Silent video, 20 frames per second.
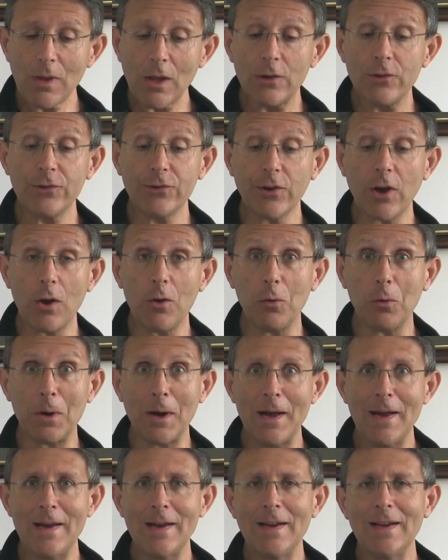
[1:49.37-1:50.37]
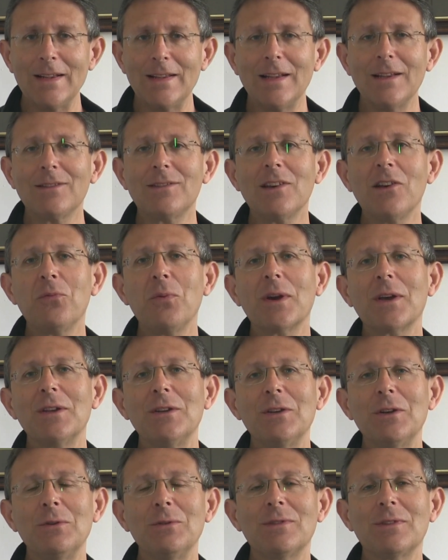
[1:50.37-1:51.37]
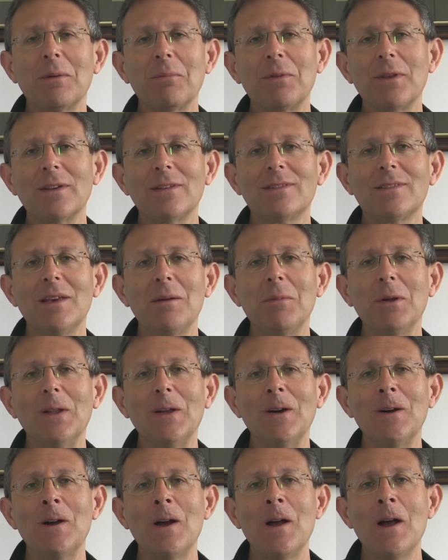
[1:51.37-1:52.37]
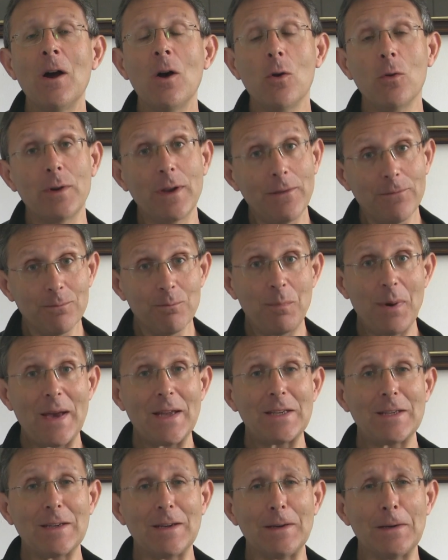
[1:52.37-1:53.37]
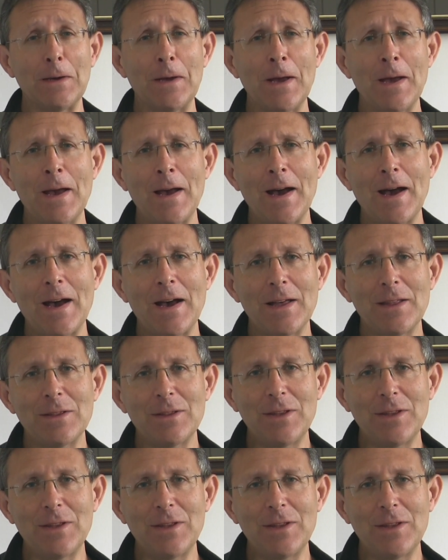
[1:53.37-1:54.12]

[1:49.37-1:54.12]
So let's see if we can do something similar or even better uh,